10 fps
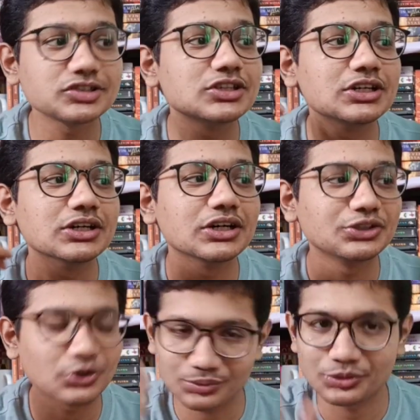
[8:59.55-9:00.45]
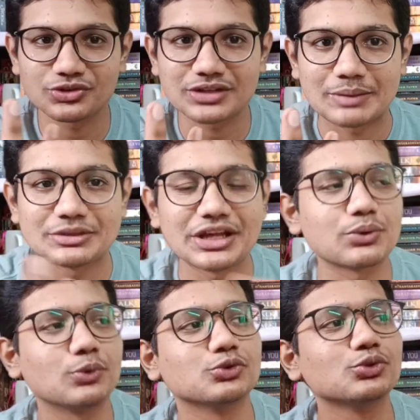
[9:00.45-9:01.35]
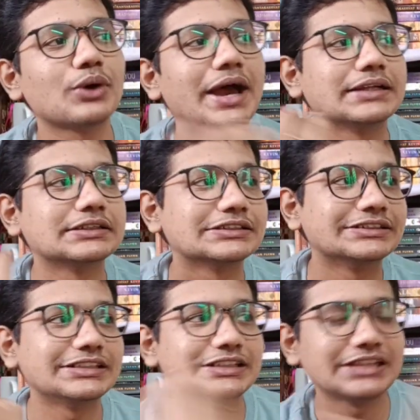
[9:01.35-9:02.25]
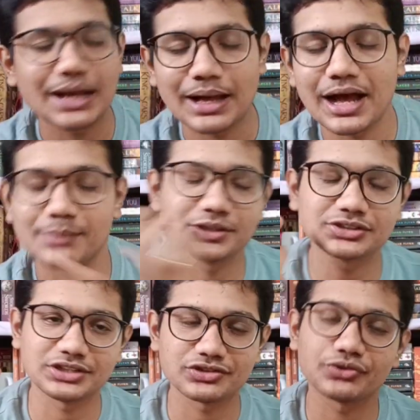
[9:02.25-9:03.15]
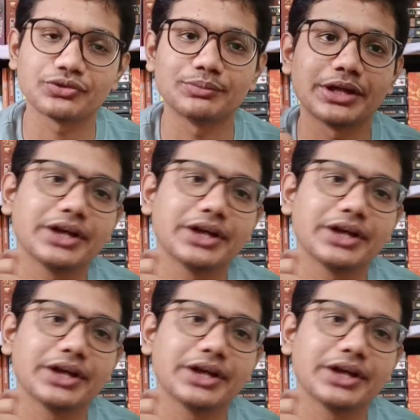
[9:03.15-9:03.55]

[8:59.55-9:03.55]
the automatons come there also, and they abduct Tessa from there.